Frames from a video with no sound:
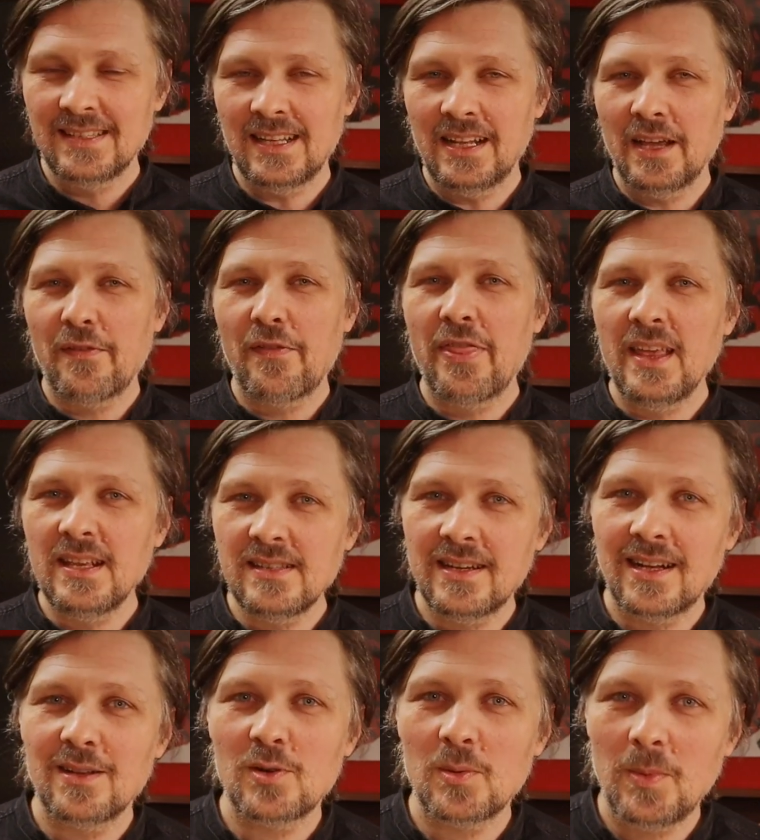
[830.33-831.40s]
Selling
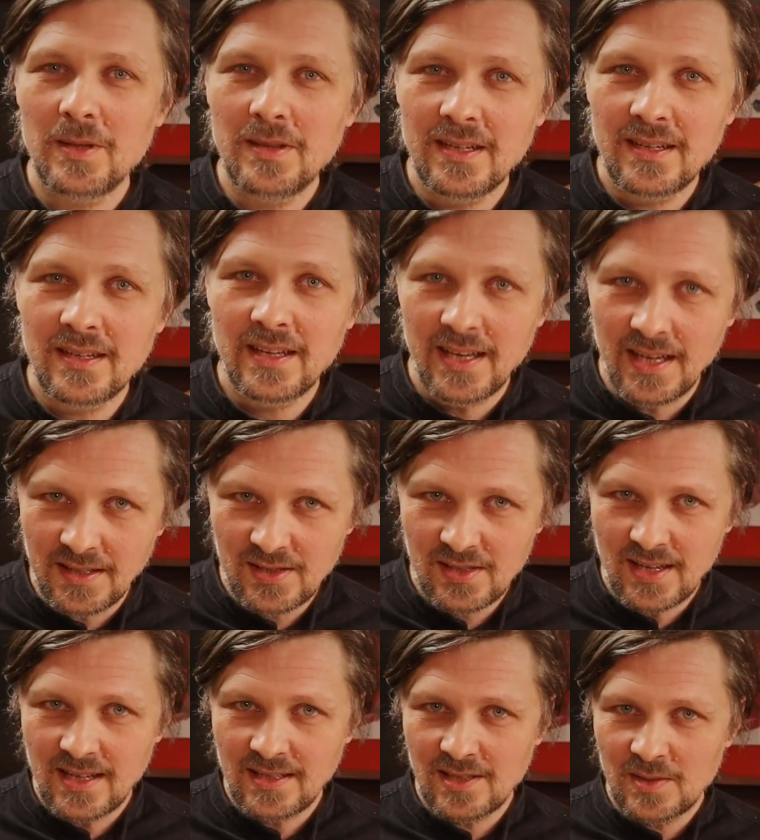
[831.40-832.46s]
physical robotic
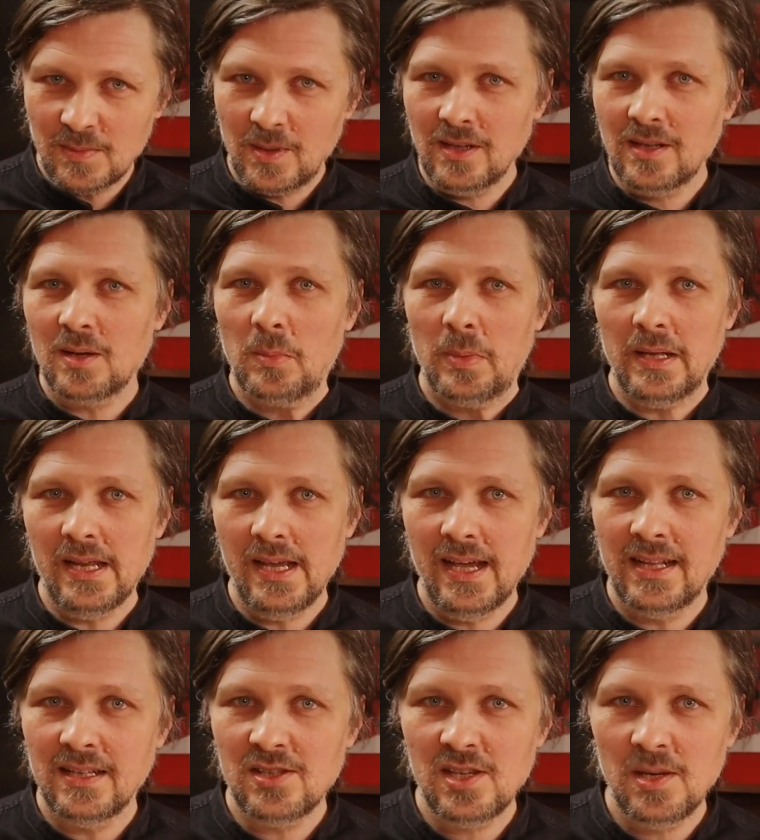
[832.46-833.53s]
kits as a small
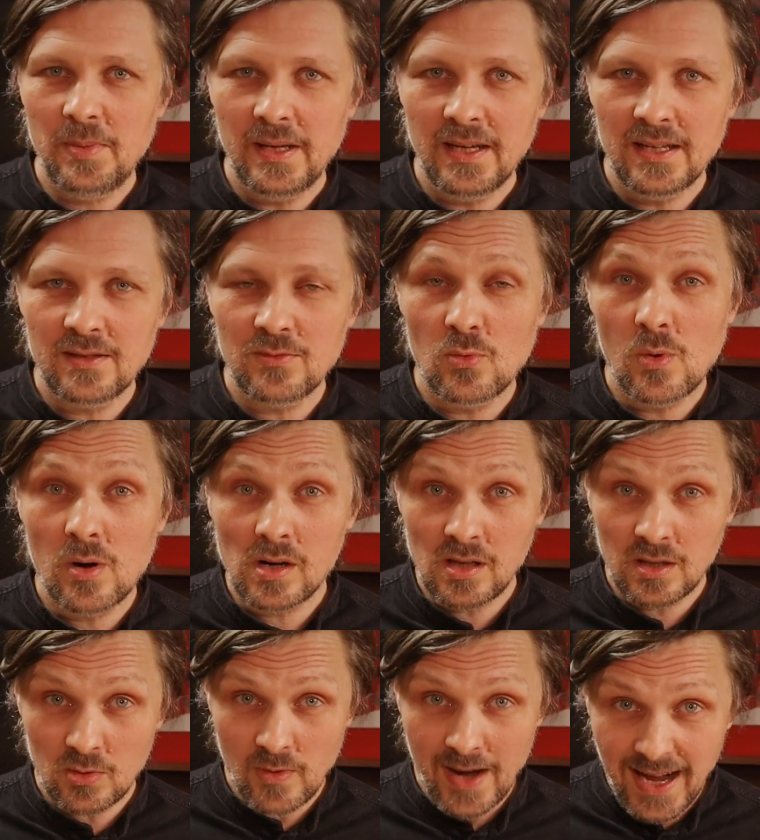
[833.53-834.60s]
company and shipping it
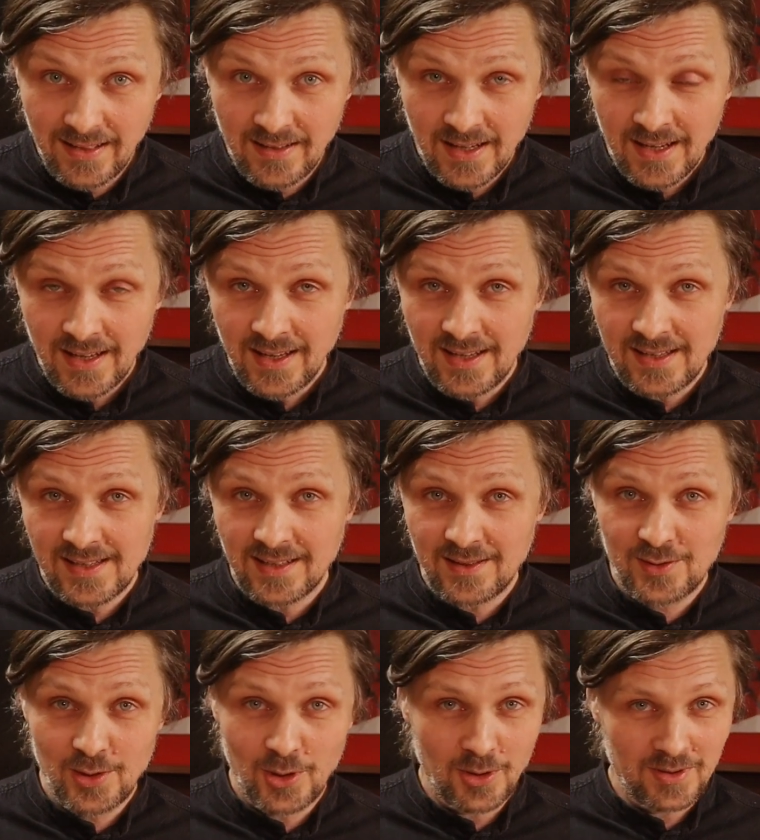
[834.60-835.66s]
worldwide is a
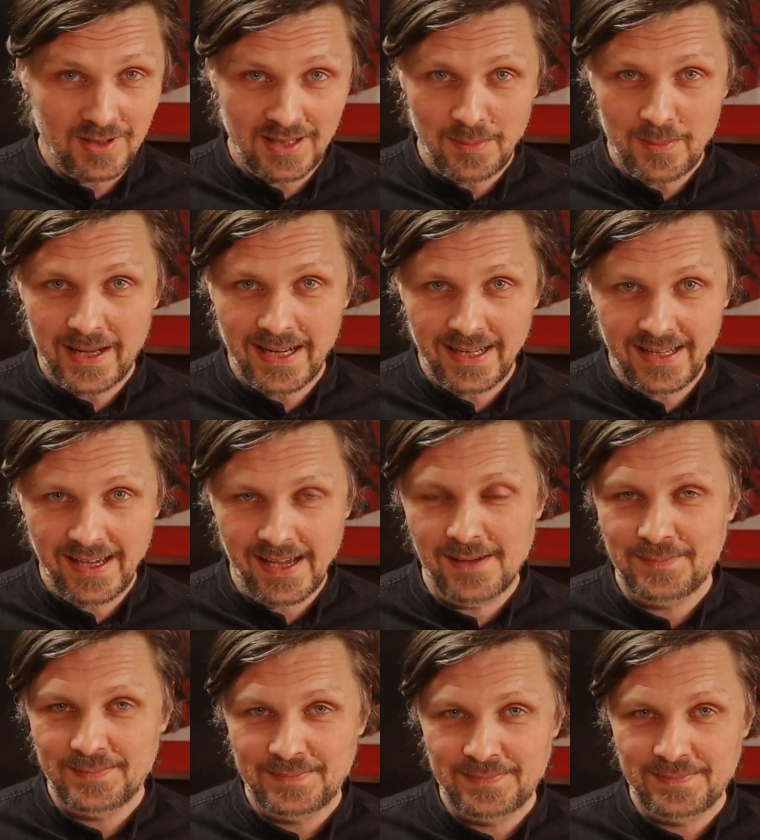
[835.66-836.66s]
totally bad idea.